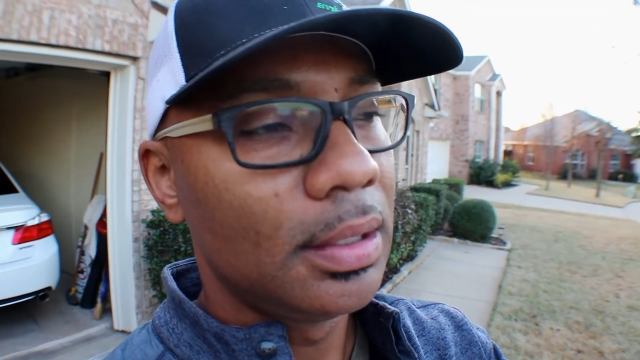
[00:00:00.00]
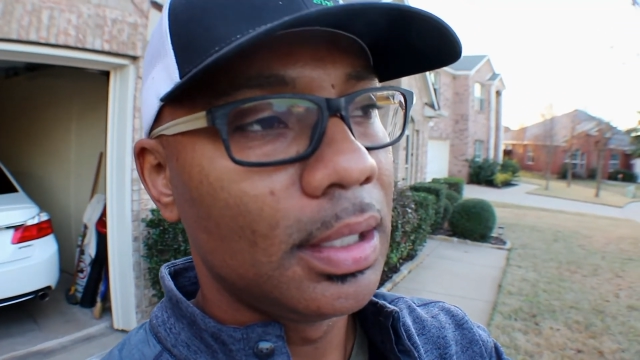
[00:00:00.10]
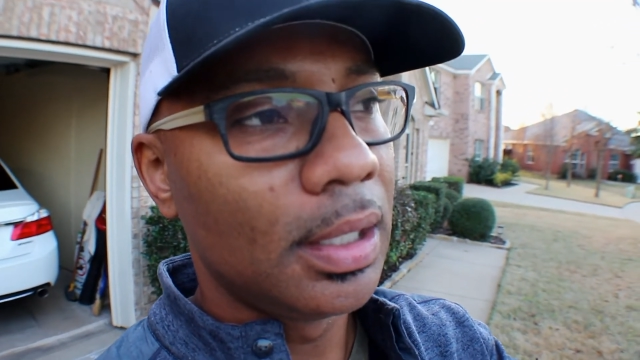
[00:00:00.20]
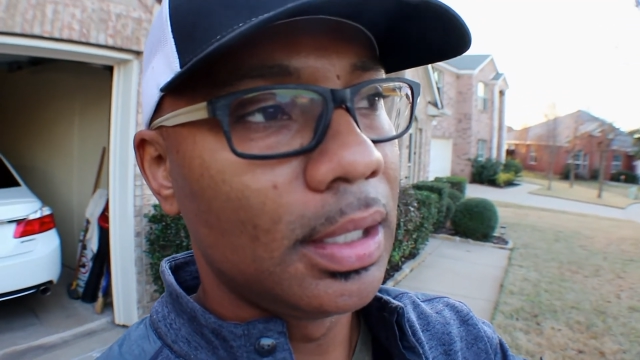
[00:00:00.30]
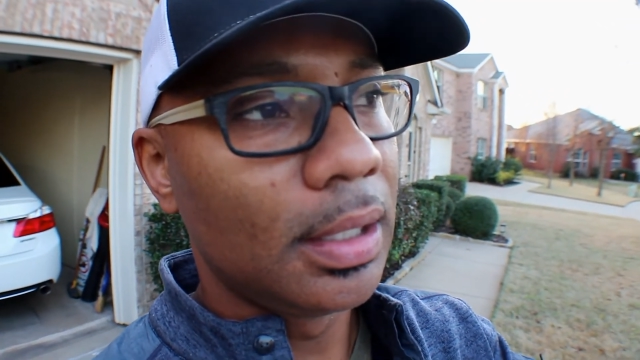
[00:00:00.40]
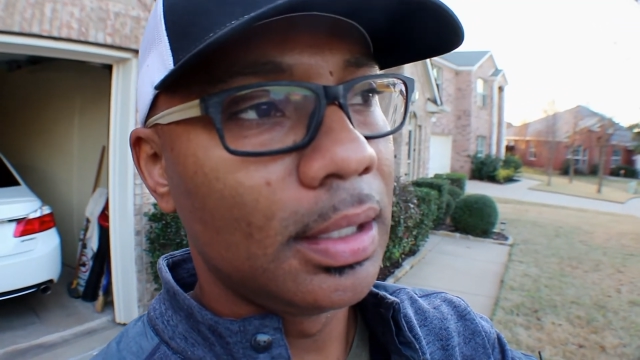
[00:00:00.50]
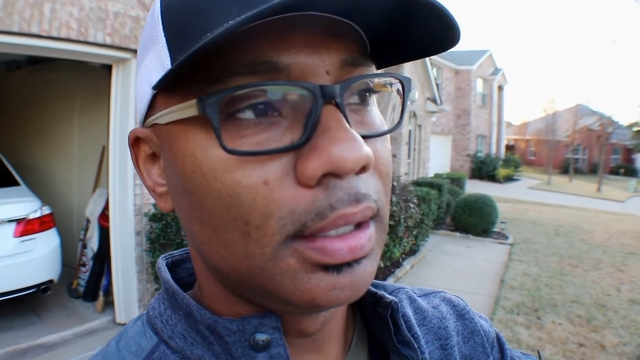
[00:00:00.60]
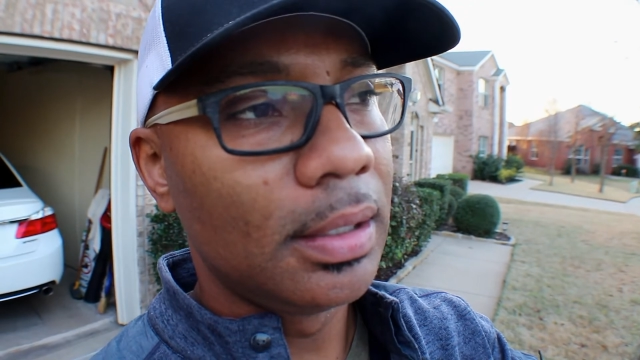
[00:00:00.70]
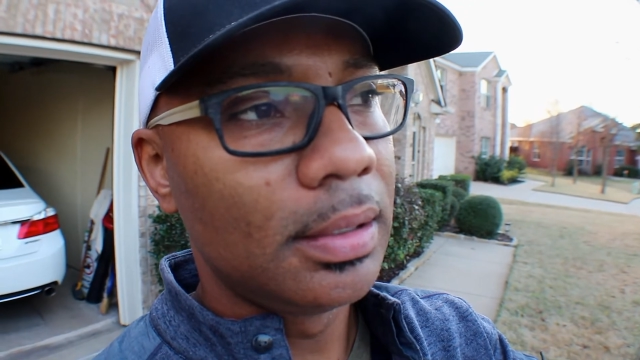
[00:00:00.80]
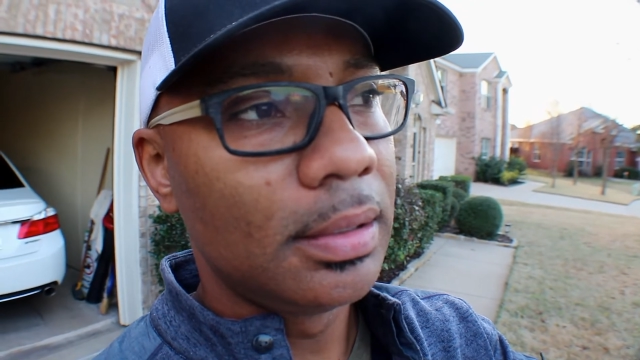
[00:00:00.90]

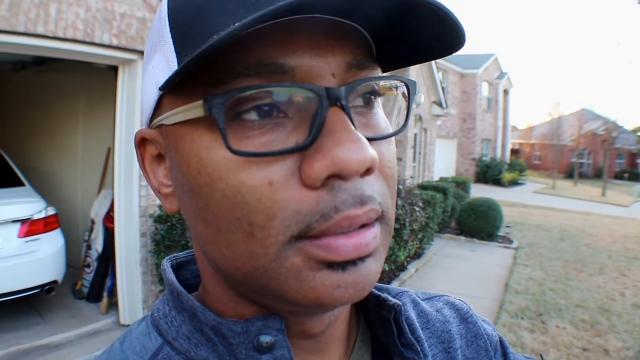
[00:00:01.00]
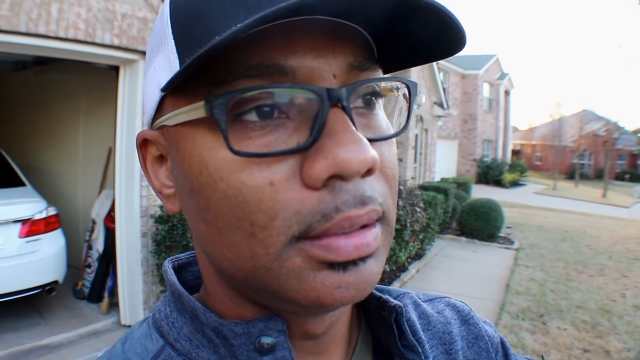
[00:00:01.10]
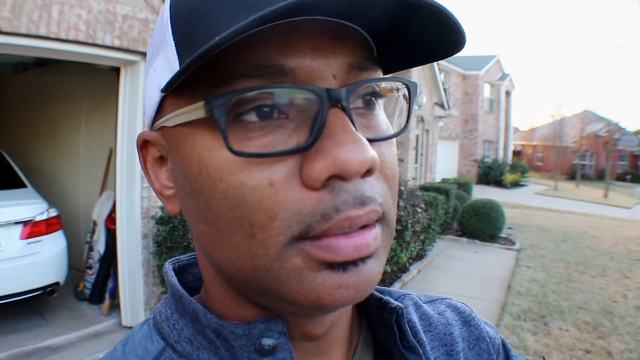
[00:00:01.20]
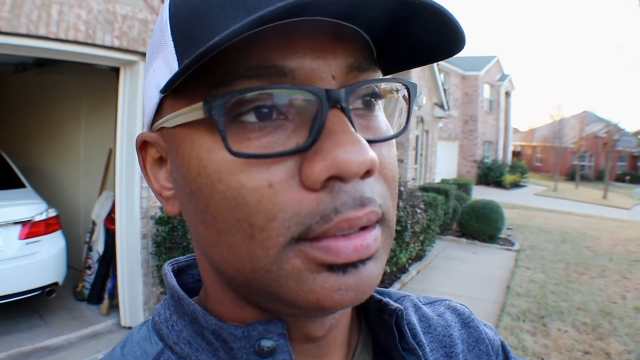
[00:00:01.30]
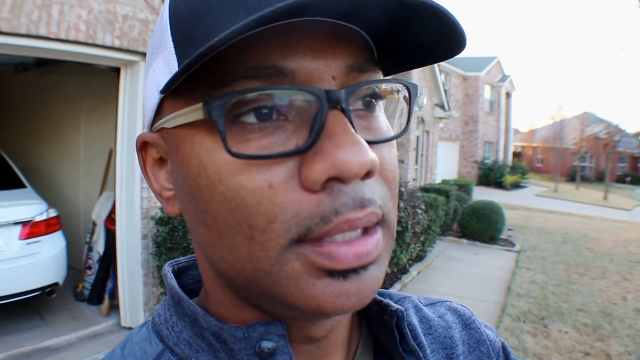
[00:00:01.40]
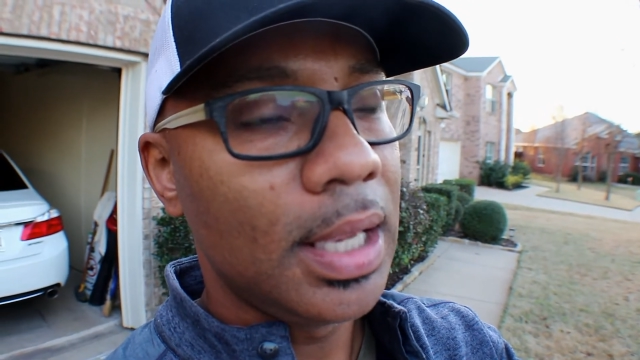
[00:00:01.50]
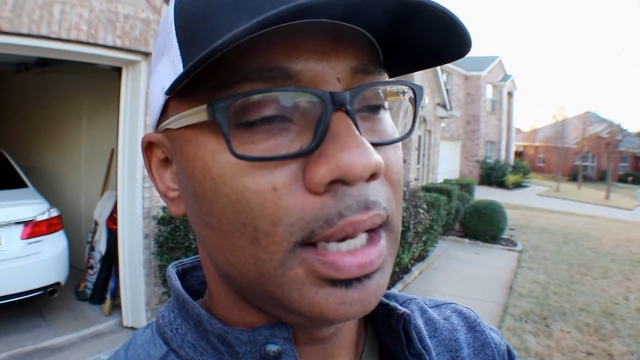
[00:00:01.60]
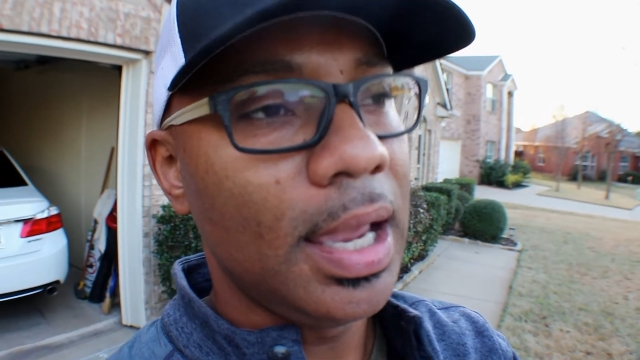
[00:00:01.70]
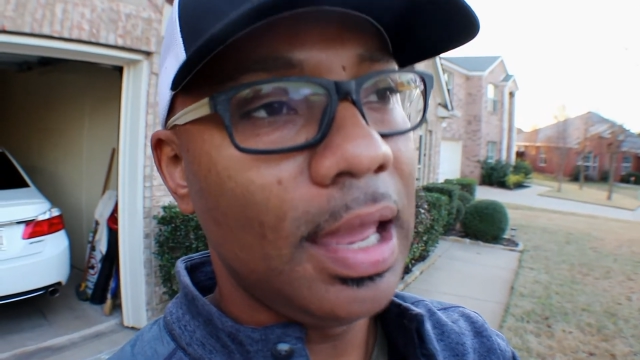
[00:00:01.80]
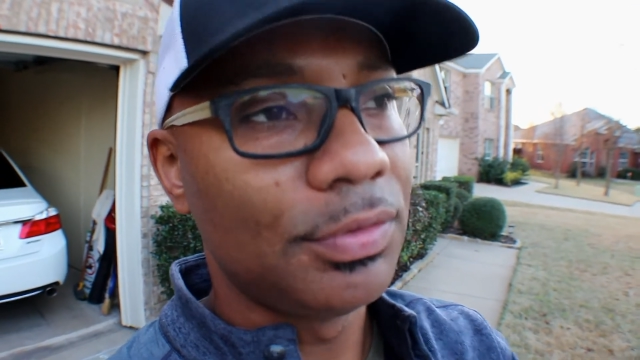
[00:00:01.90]

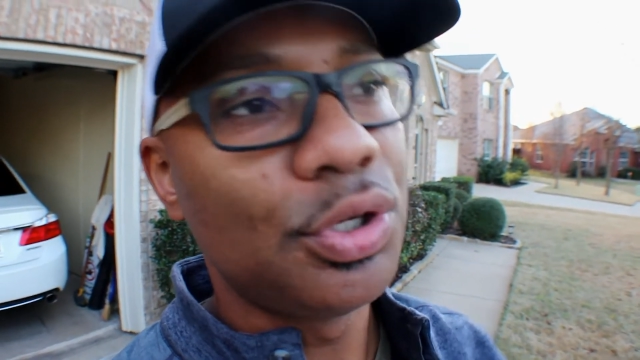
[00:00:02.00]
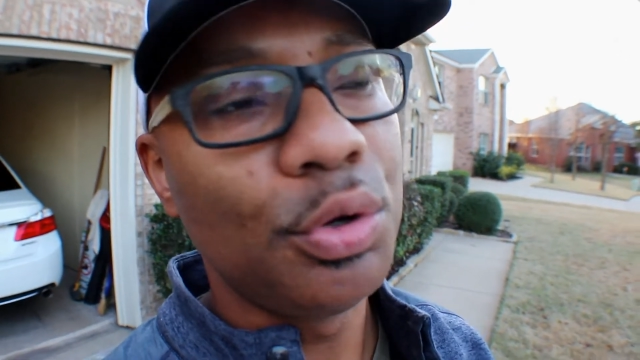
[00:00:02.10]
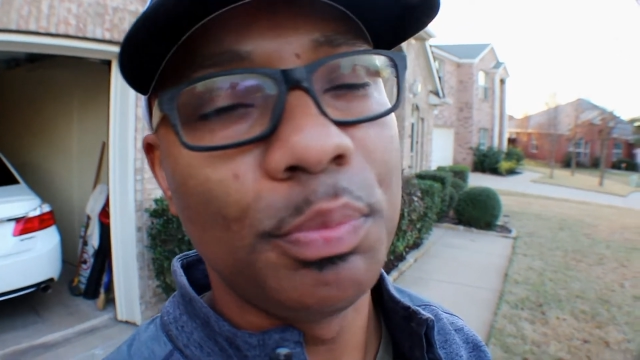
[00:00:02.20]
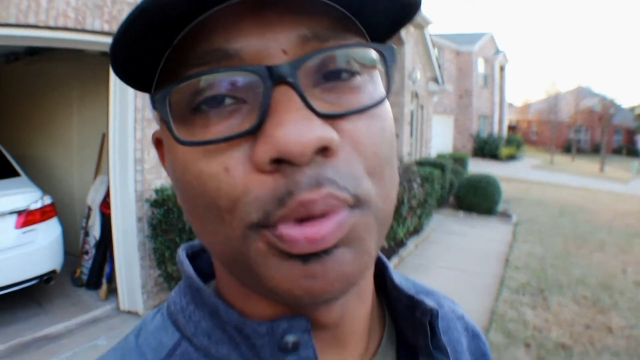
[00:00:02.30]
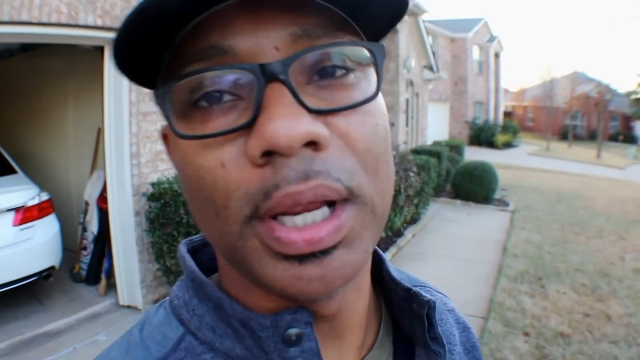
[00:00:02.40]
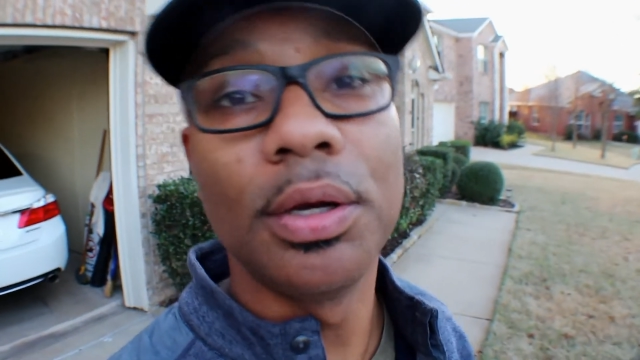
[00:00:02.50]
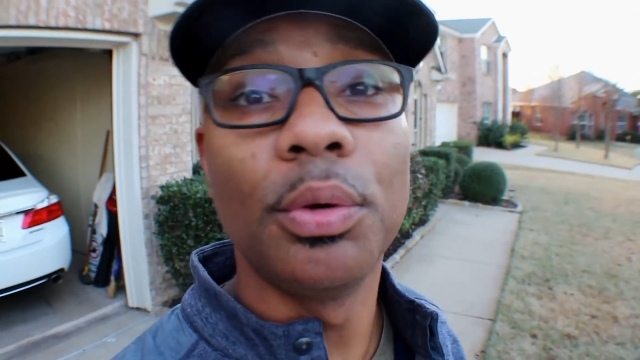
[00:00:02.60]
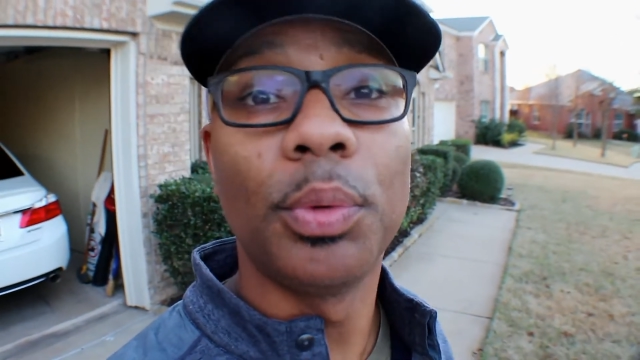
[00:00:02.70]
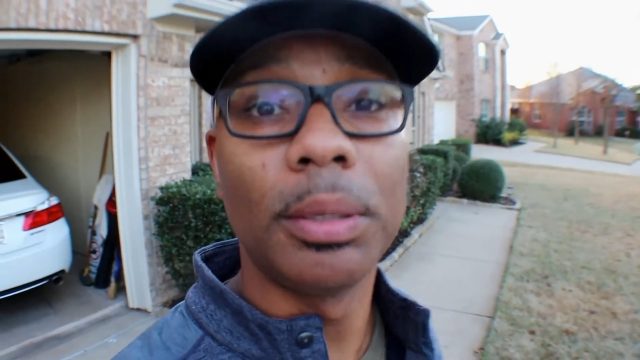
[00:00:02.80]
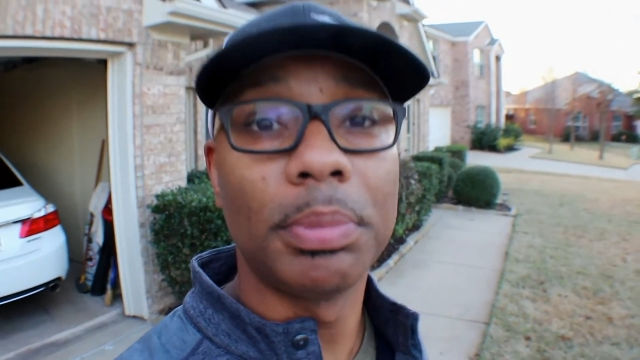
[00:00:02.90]
And I have 2 brand
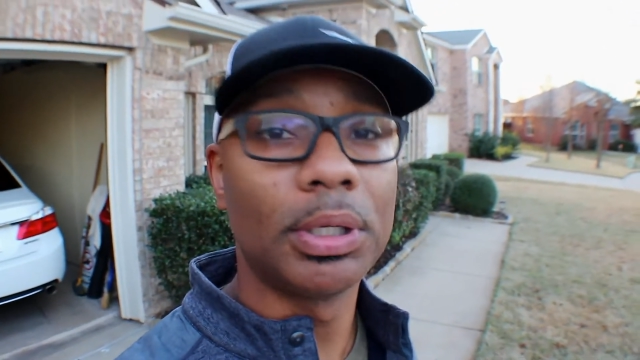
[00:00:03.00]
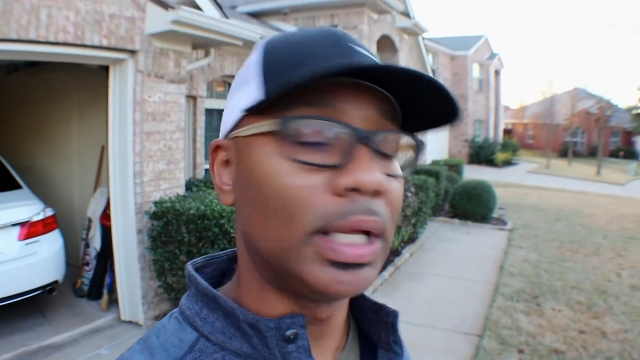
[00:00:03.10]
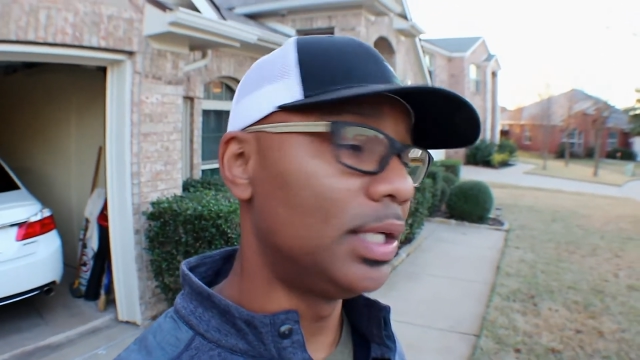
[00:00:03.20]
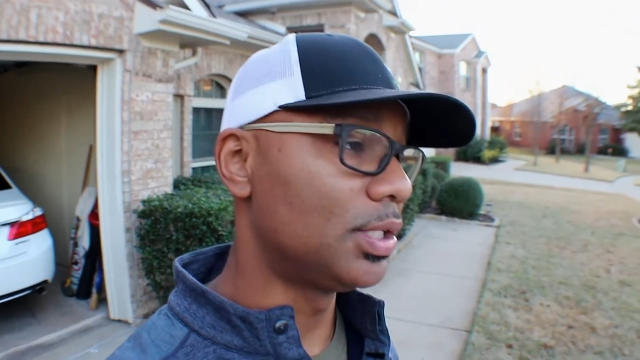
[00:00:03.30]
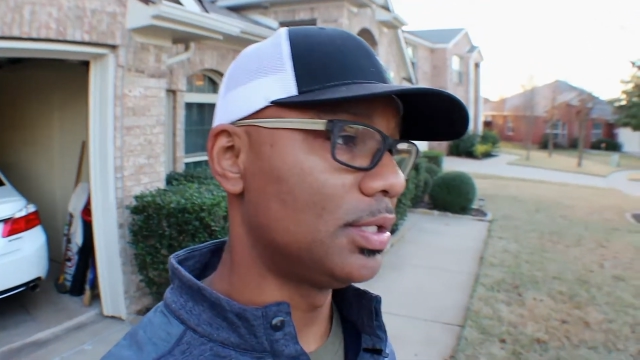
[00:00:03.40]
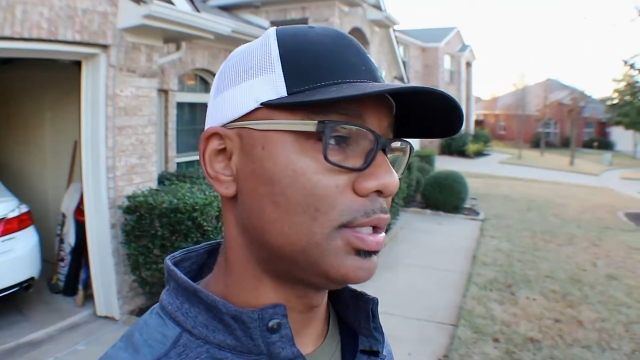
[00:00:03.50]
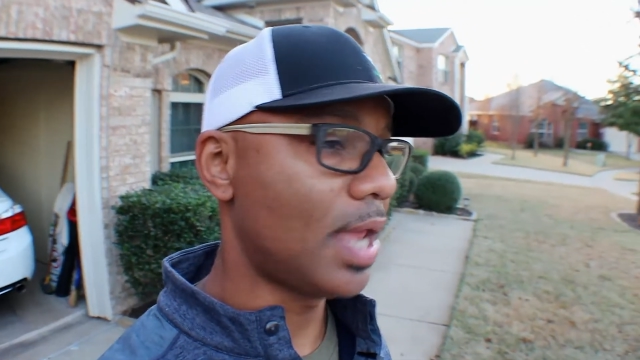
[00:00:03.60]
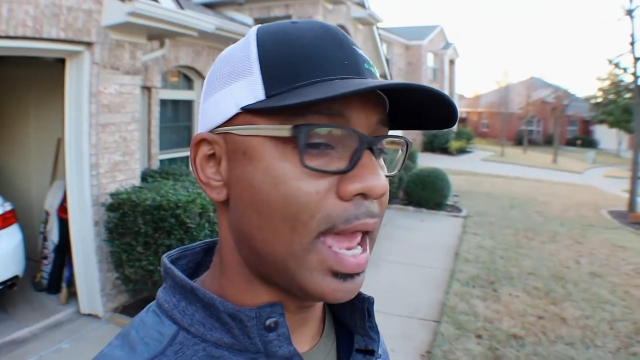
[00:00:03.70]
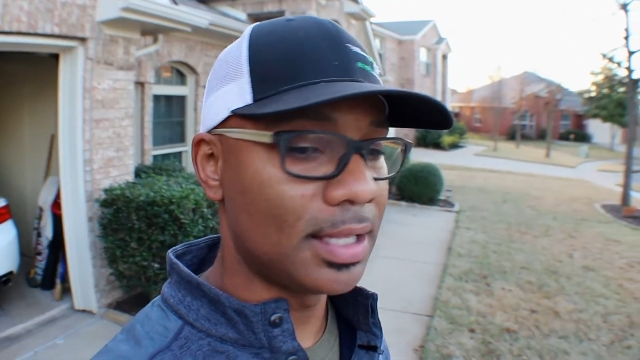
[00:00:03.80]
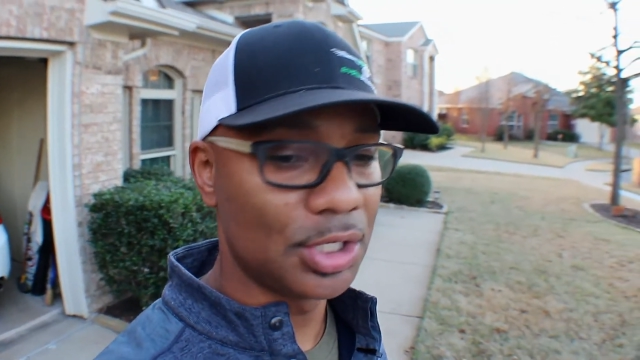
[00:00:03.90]
new rebuilt engines
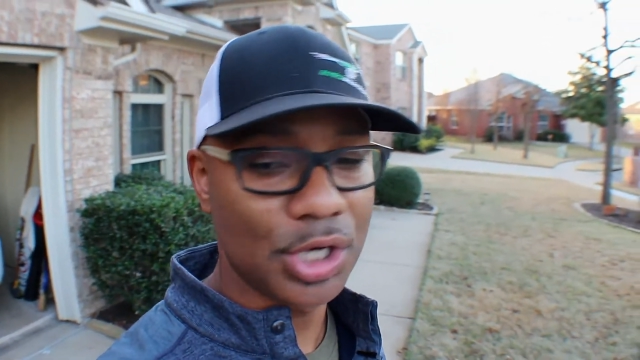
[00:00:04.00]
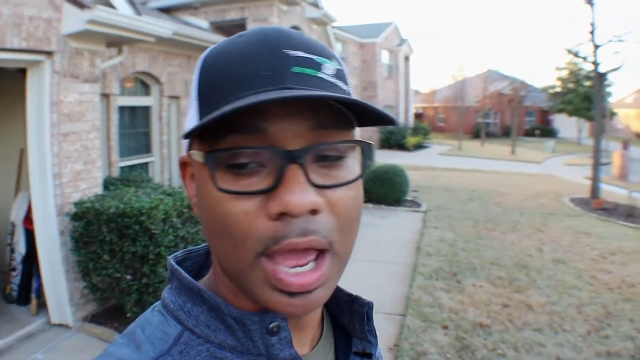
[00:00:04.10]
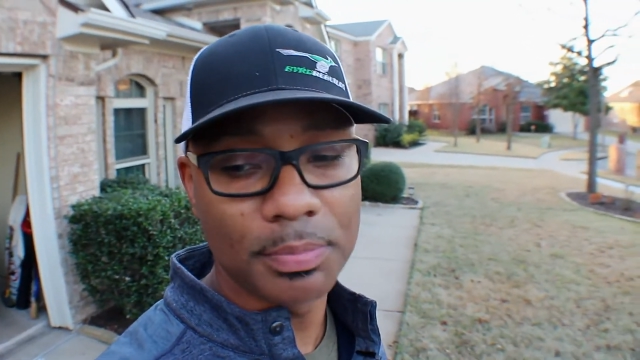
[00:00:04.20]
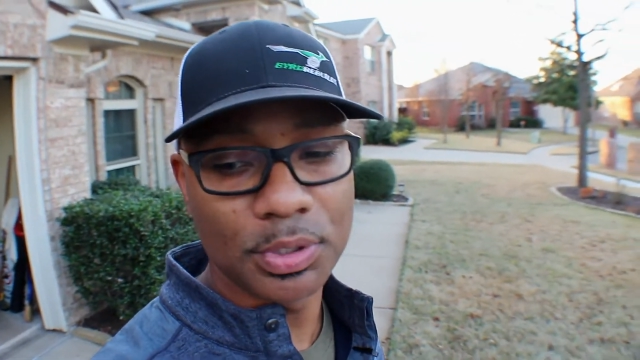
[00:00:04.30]
at the shop.